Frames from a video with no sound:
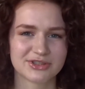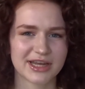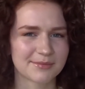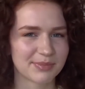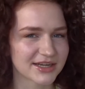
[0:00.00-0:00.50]

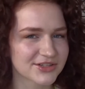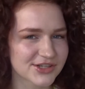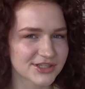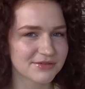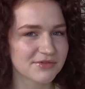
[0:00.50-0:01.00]
take
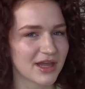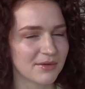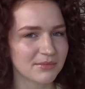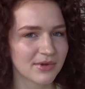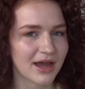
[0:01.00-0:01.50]
pictures of
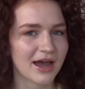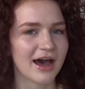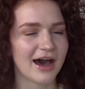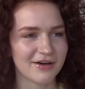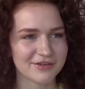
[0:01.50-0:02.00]
them
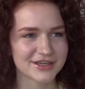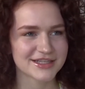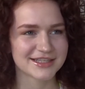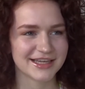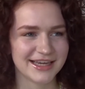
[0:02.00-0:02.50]

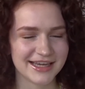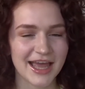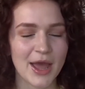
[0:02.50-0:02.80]
obviously